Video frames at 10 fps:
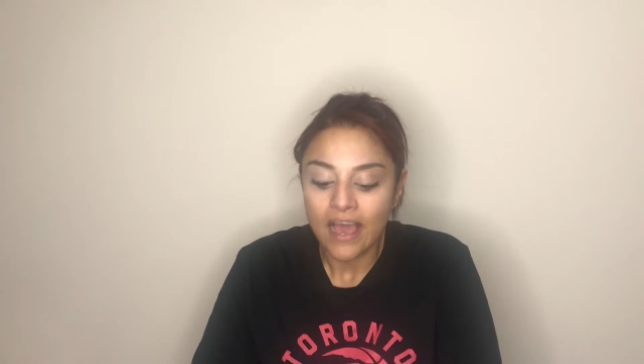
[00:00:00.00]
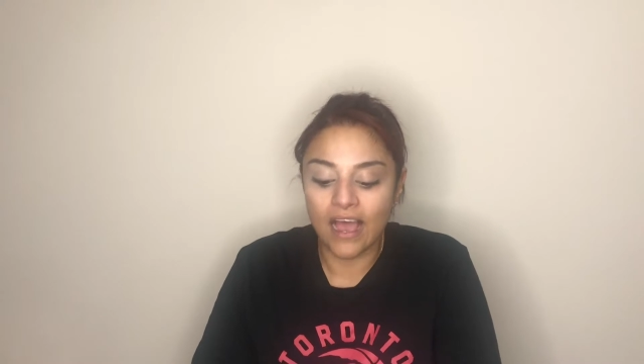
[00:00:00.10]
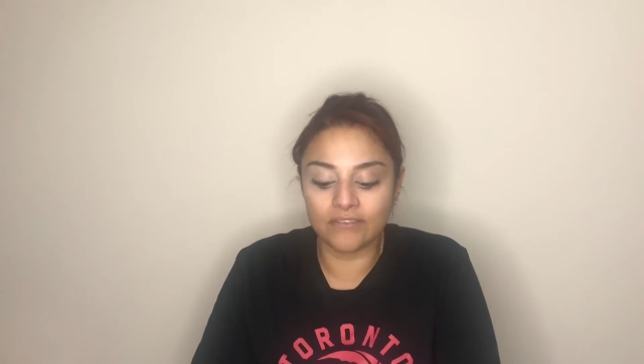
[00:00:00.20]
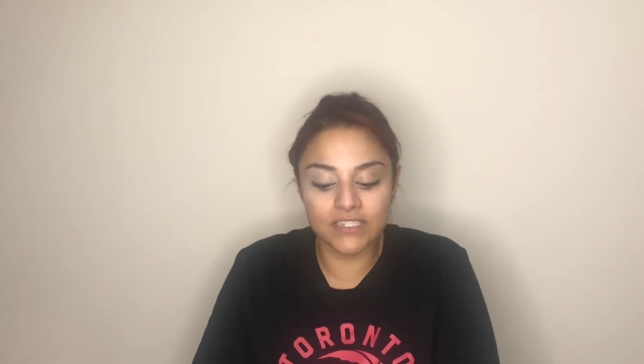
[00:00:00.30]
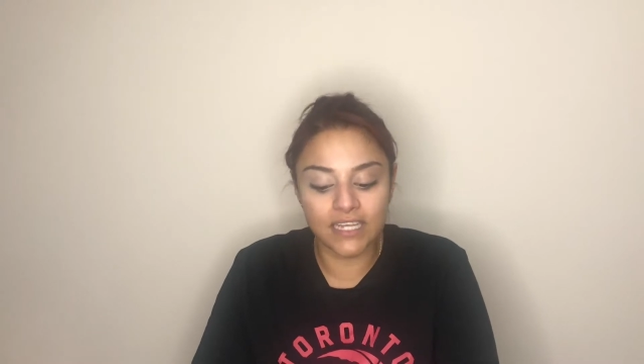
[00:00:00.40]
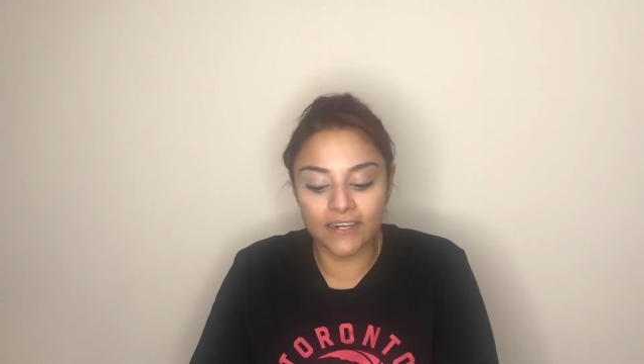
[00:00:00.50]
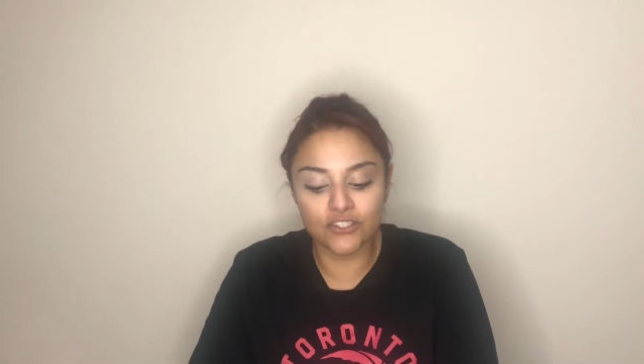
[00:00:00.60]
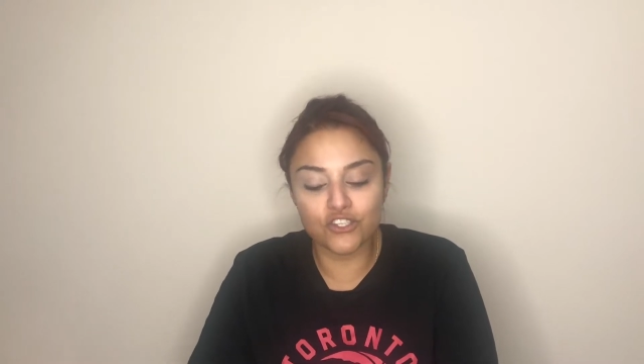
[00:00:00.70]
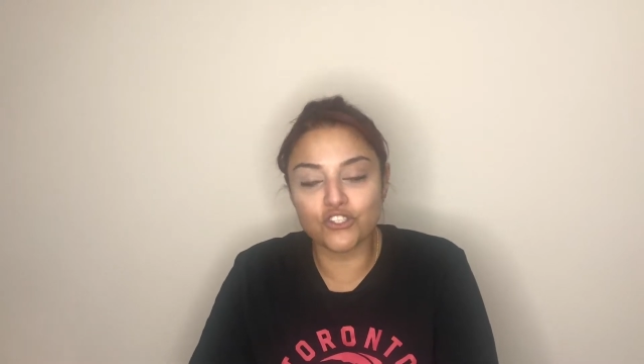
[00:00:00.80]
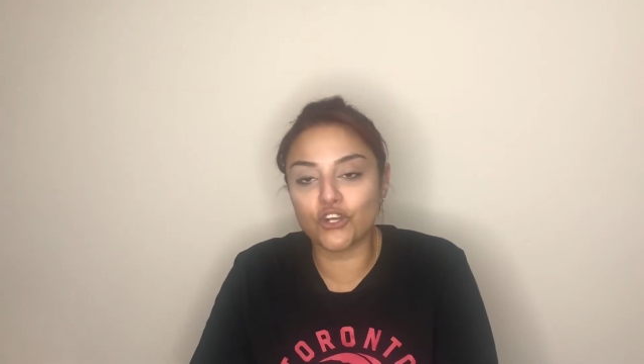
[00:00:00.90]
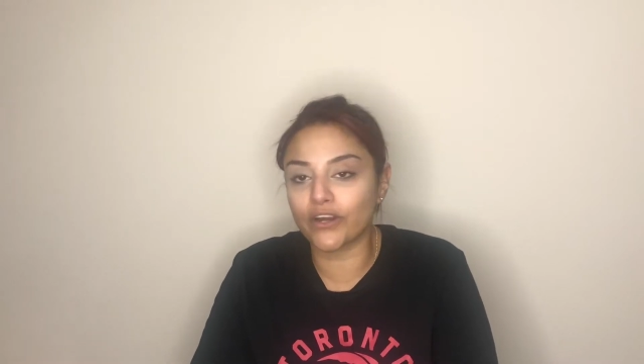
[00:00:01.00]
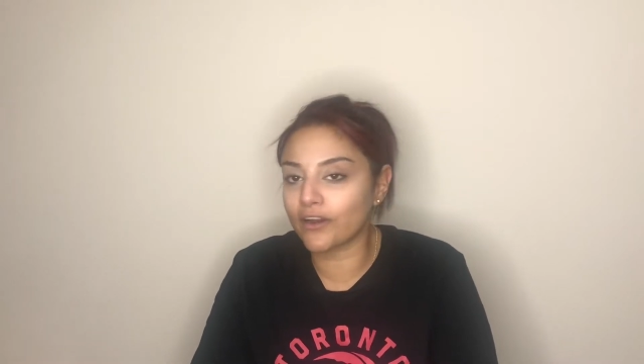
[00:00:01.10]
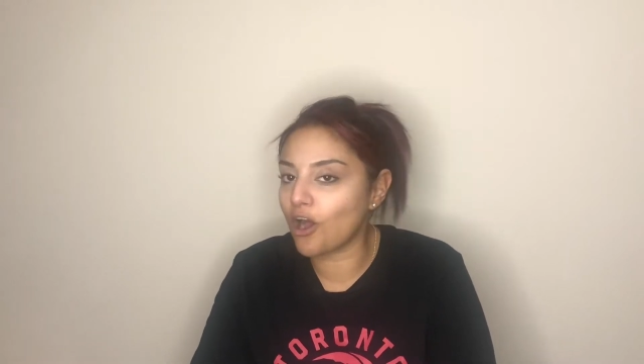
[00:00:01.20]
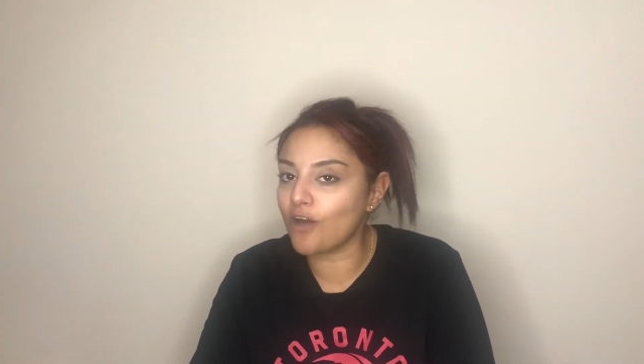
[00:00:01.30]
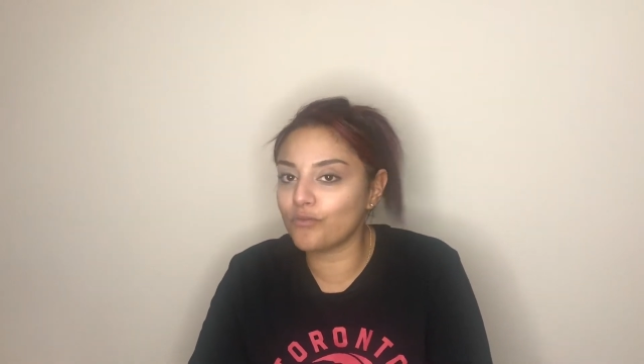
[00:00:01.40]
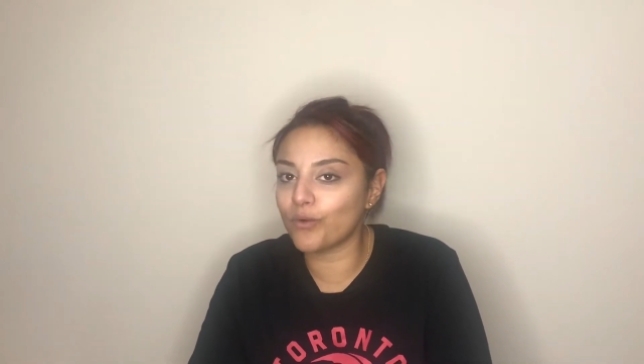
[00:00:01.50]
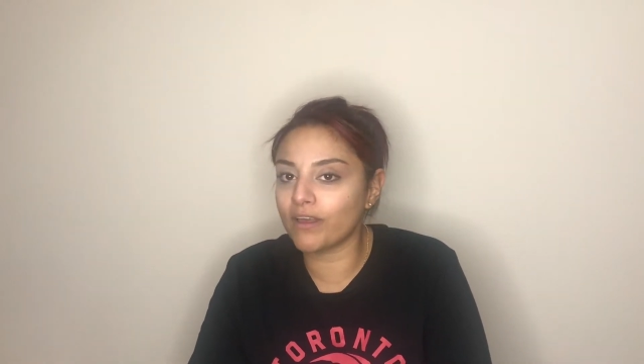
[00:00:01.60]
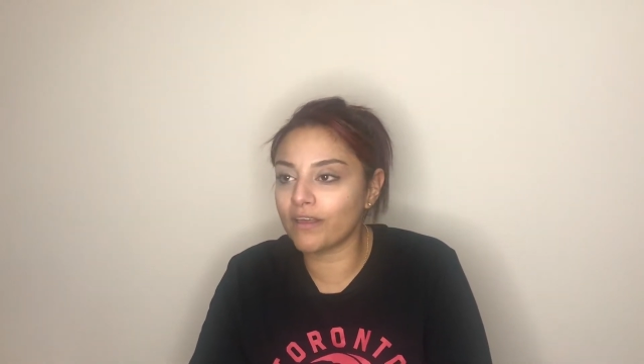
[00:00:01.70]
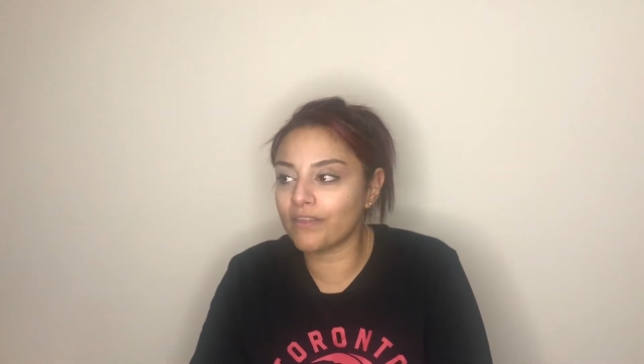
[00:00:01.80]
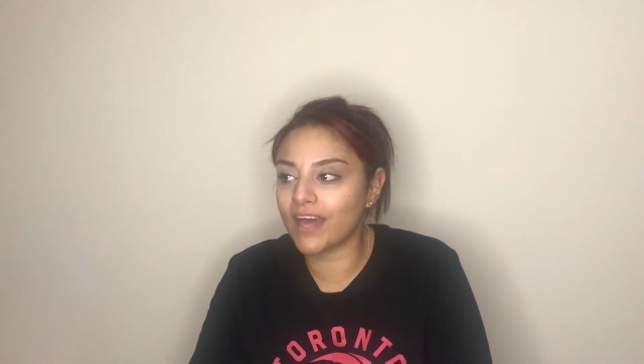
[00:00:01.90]
I've decided to start it off
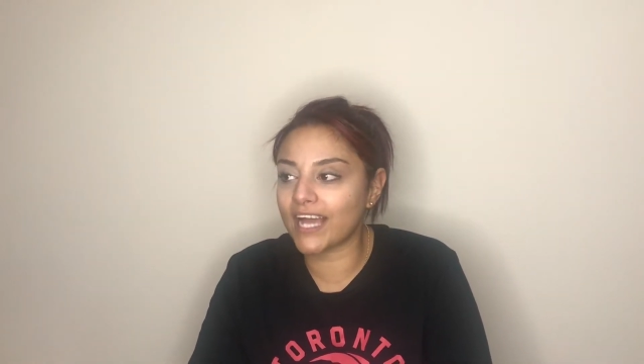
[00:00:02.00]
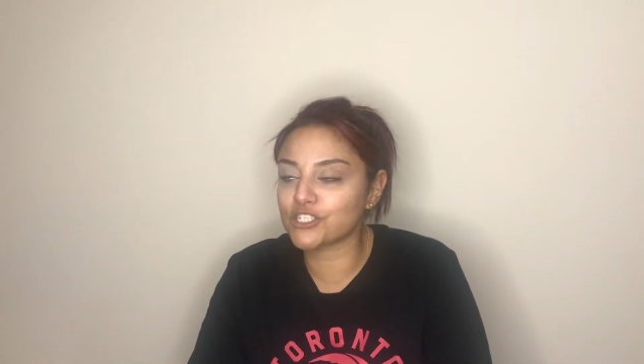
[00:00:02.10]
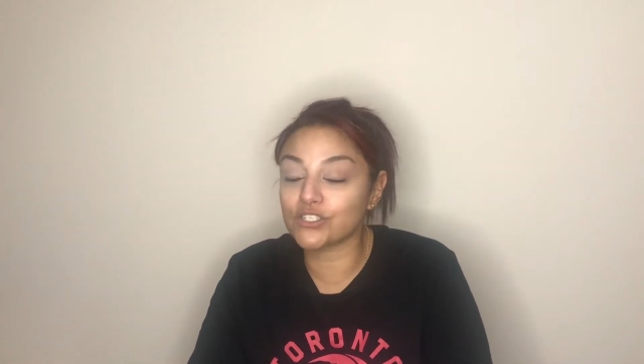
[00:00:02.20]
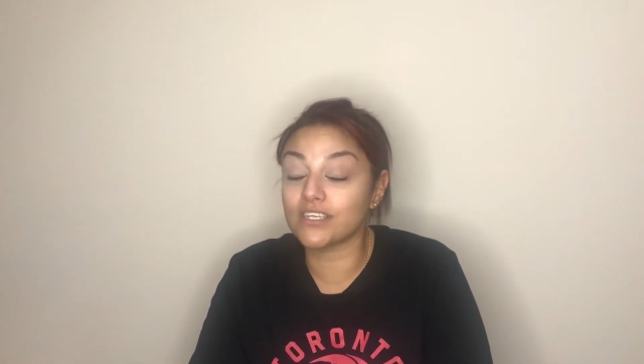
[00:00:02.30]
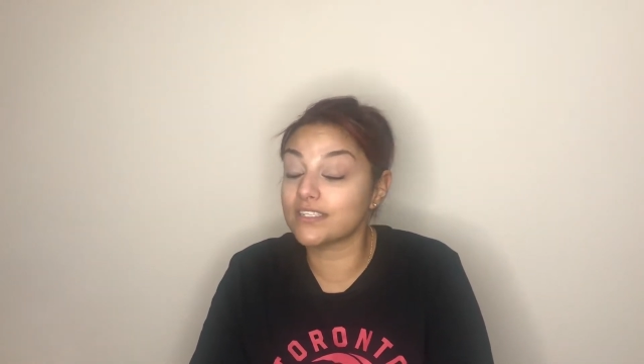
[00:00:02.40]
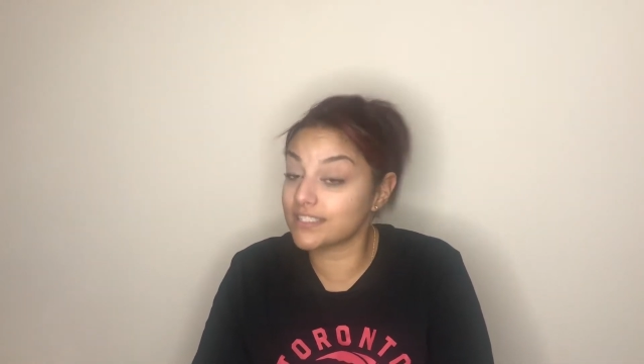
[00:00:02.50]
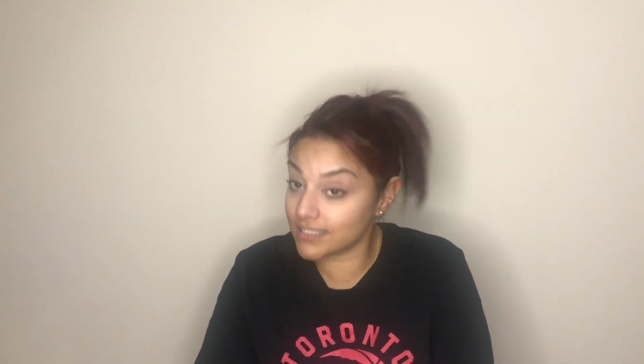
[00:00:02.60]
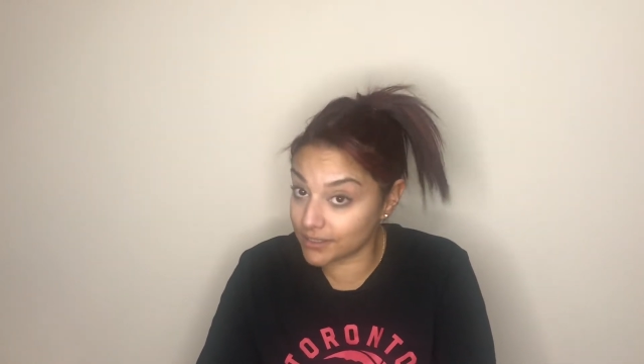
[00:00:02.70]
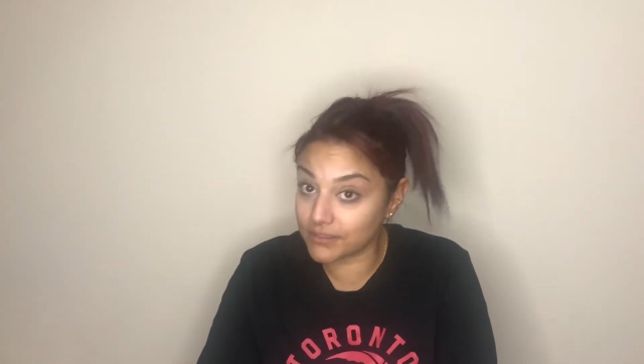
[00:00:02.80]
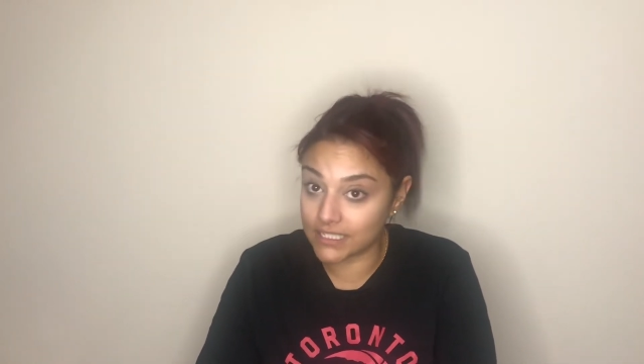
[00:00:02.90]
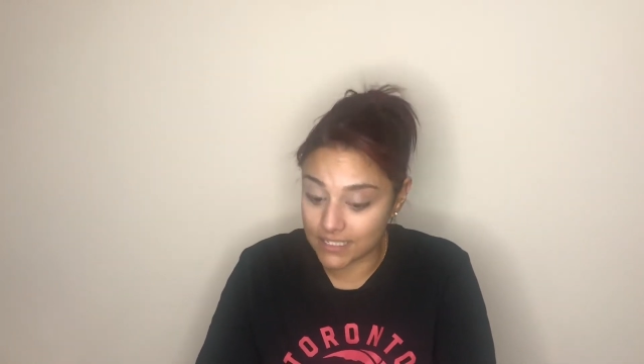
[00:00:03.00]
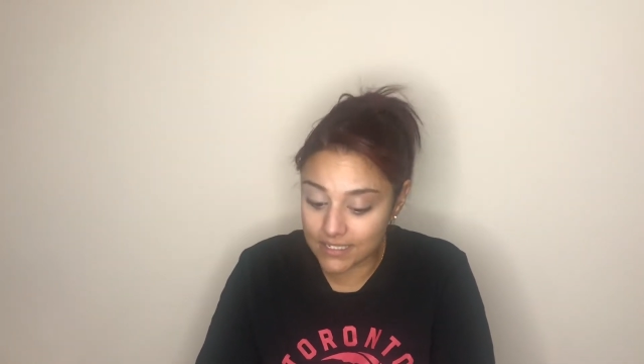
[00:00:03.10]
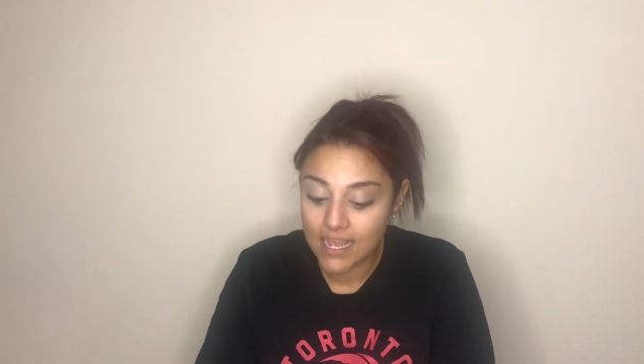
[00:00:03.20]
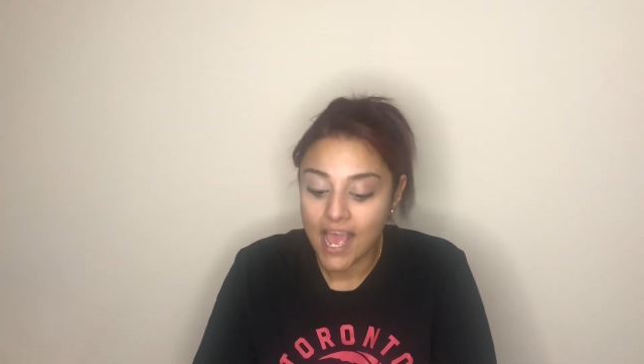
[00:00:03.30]
with actually a series.